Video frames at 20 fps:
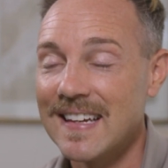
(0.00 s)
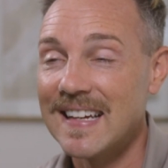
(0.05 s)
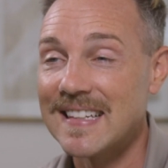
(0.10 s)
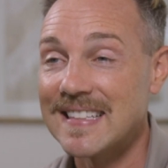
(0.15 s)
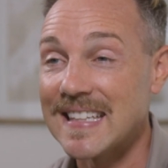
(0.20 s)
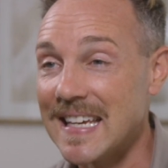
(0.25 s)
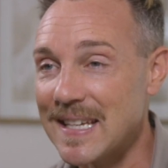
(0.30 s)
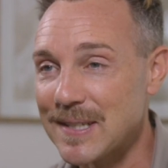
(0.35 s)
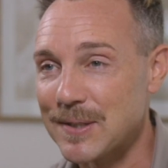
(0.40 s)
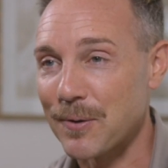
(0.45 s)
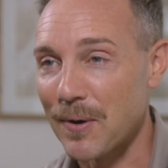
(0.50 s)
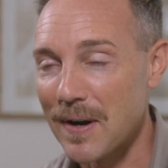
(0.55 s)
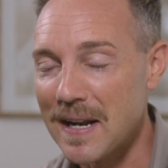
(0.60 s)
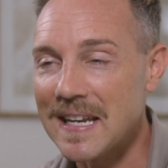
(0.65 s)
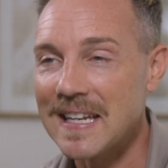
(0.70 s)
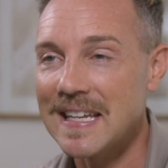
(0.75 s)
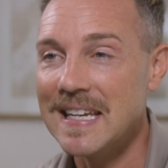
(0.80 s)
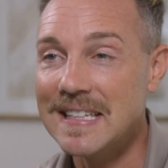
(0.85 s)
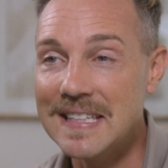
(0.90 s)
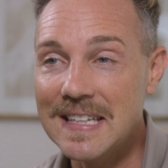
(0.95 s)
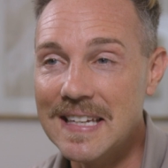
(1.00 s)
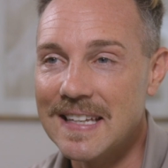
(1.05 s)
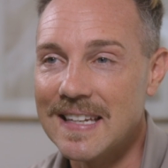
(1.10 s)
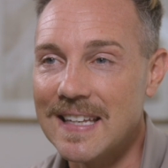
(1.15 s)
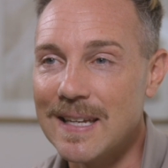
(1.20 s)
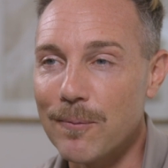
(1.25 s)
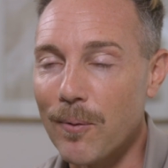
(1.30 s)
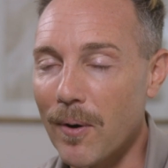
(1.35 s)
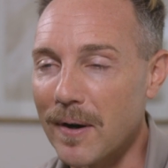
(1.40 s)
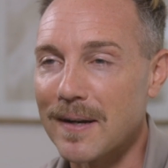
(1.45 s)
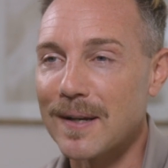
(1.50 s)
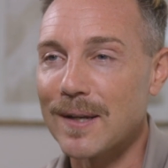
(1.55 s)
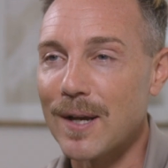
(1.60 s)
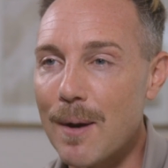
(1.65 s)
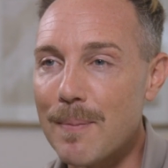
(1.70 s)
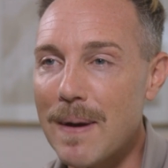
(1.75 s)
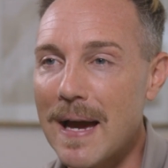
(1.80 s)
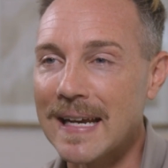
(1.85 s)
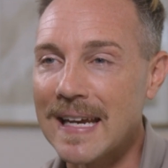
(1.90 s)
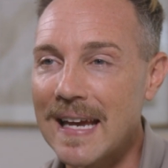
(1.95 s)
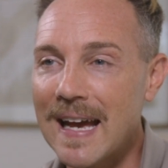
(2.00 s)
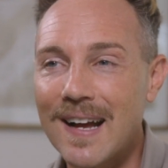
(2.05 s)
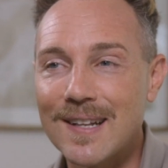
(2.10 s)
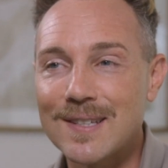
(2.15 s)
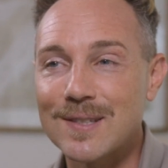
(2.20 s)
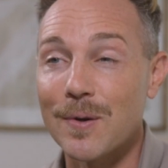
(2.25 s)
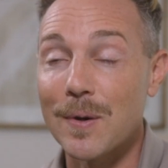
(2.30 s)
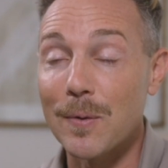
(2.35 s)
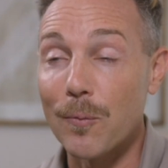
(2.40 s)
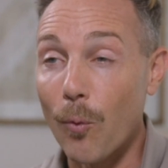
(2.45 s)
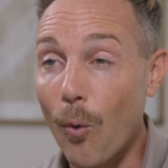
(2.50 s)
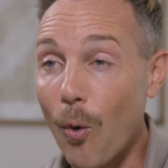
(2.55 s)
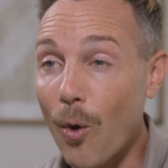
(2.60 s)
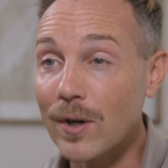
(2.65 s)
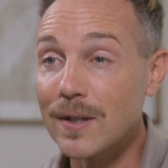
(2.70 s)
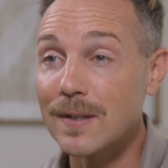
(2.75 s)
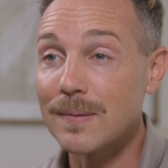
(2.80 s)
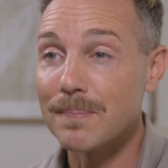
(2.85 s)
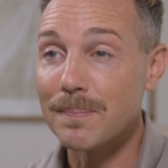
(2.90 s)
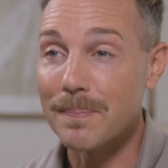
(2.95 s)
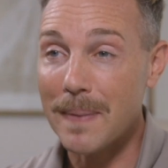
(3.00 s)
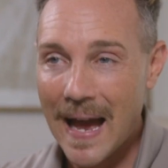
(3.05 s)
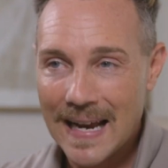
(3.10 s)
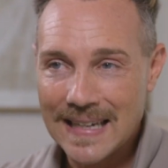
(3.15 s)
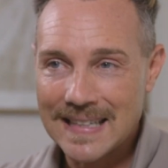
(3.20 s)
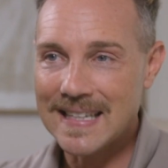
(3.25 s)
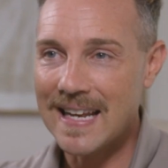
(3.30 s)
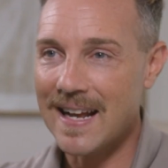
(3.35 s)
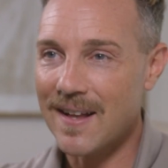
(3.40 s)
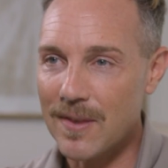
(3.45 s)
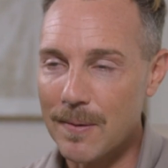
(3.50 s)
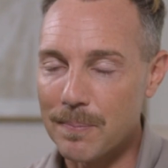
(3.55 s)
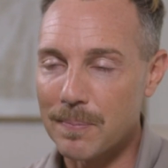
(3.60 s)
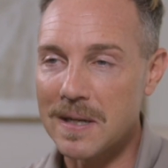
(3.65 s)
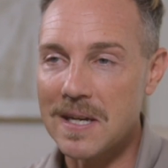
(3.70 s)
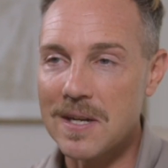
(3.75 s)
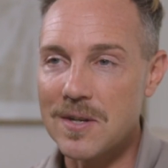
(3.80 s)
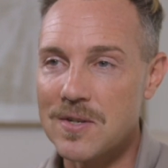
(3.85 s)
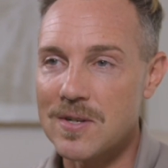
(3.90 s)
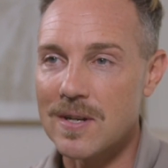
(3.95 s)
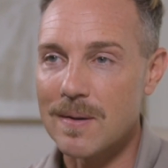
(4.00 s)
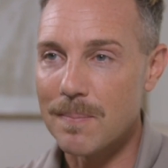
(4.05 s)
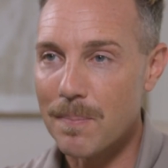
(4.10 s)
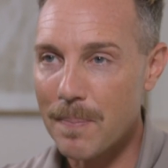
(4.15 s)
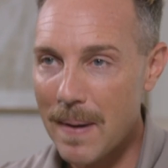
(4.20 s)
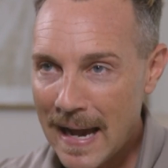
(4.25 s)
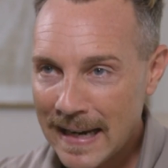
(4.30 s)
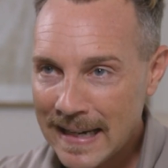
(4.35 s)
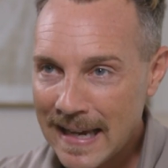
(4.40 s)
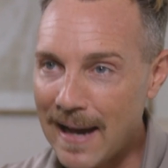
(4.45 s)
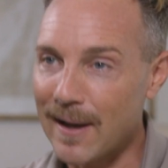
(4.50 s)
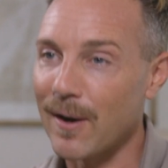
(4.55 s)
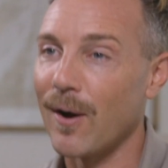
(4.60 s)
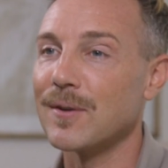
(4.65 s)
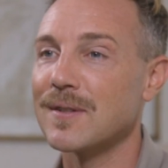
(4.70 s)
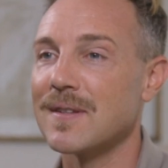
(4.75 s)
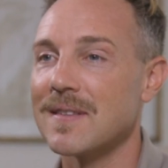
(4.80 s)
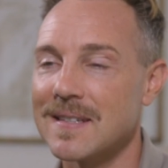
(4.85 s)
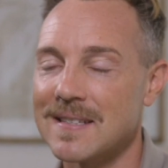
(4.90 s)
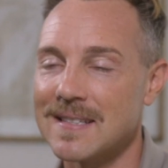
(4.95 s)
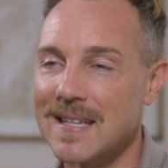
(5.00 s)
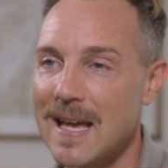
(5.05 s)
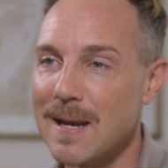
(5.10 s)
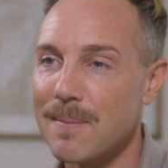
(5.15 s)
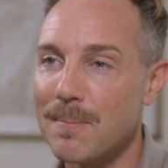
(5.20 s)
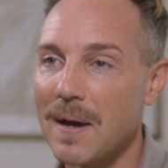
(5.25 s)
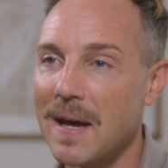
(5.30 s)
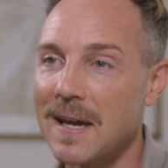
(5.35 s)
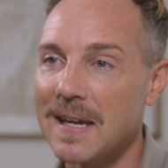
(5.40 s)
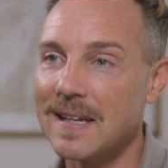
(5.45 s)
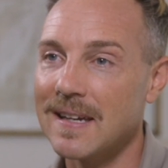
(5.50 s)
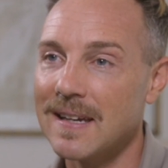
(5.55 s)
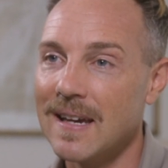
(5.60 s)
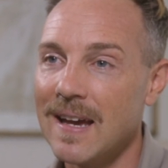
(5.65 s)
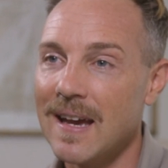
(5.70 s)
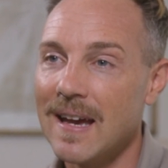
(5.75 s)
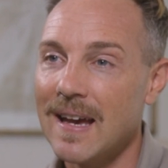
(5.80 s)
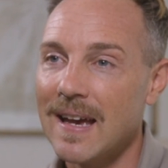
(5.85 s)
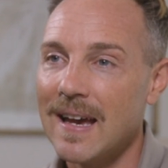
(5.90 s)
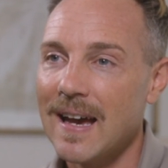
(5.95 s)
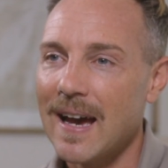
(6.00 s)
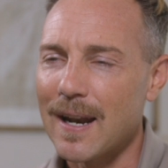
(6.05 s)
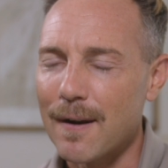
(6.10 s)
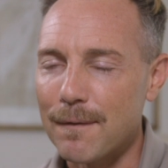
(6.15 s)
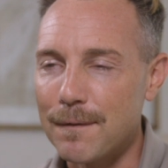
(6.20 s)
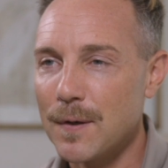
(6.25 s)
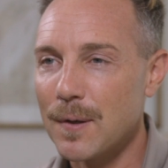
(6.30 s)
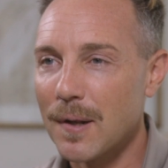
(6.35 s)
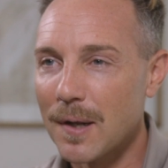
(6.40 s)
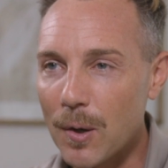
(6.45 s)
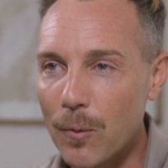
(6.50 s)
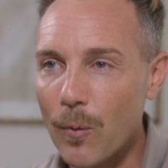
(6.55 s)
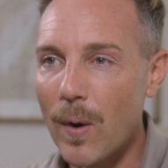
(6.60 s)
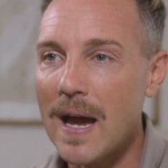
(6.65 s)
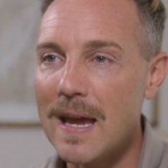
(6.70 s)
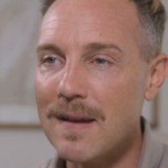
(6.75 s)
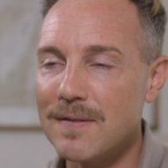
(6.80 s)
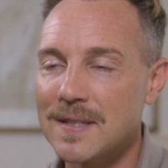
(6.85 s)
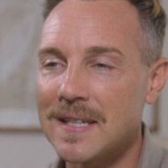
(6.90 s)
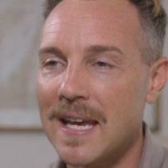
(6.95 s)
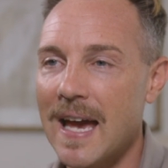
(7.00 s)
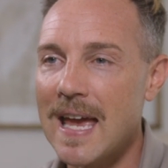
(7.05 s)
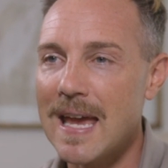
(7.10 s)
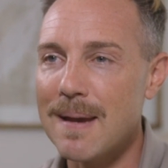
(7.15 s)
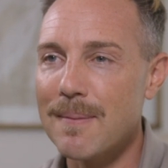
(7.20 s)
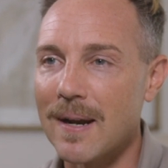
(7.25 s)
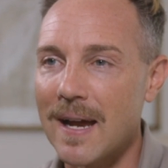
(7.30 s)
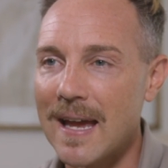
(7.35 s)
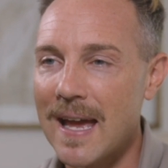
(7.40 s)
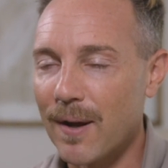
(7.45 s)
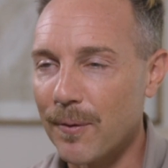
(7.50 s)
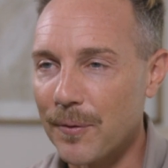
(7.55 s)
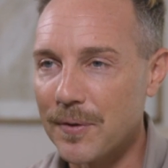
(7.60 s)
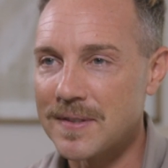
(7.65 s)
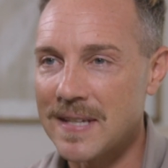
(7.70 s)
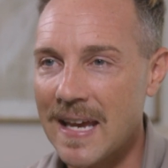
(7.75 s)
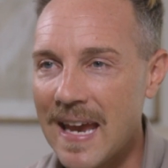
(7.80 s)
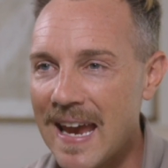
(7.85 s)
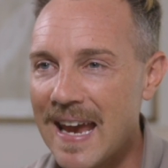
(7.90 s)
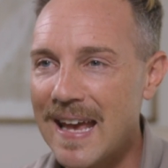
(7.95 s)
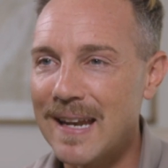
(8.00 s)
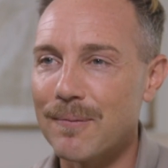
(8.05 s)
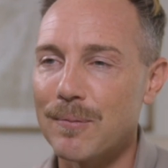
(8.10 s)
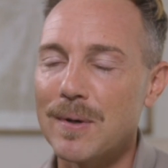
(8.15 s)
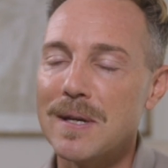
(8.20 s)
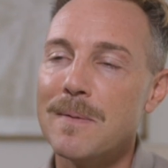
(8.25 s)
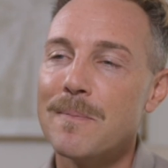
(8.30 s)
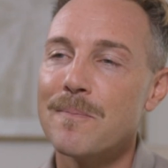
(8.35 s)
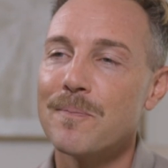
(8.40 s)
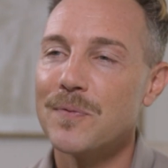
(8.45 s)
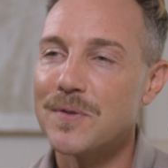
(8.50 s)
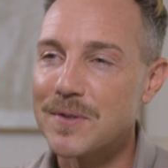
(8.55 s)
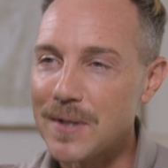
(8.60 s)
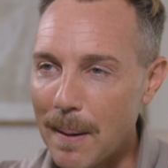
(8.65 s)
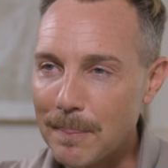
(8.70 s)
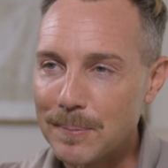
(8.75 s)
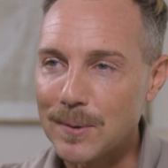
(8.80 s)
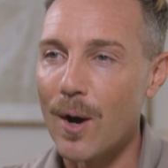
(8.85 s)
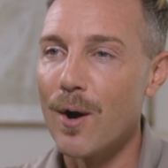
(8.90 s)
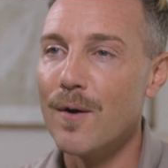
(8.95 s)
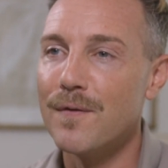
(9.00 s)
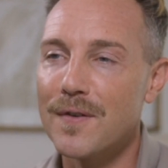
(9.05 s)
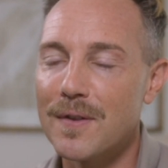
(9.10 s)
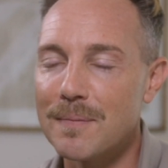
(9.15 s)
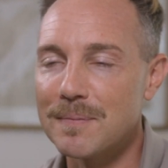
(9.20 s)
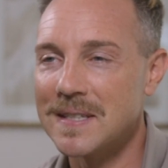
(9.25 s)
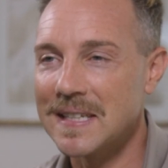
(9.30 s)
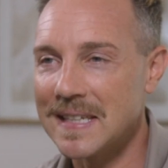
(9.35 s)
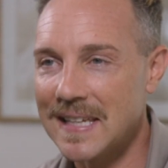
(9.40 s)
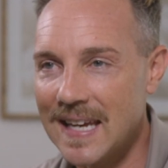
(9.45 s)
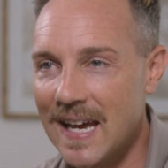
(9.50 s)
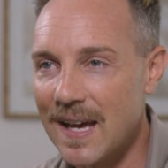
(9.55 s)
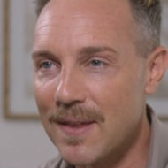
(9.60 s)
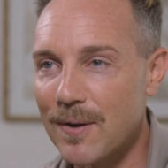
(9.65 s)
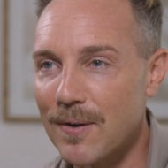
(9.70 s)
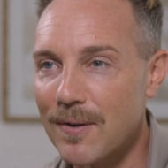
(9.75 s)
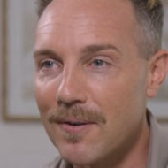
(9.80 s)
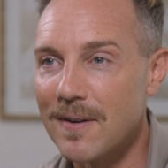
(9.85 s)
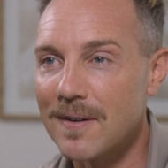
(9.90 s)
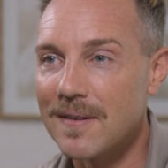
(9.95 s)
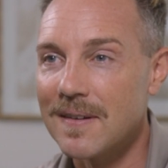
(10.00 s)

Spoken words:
And to his credit, he did. He wanted to go back out, so he walked back down the beach and back out onto the sandbank. And a few little waves came and I held his hand and we jumped over them together.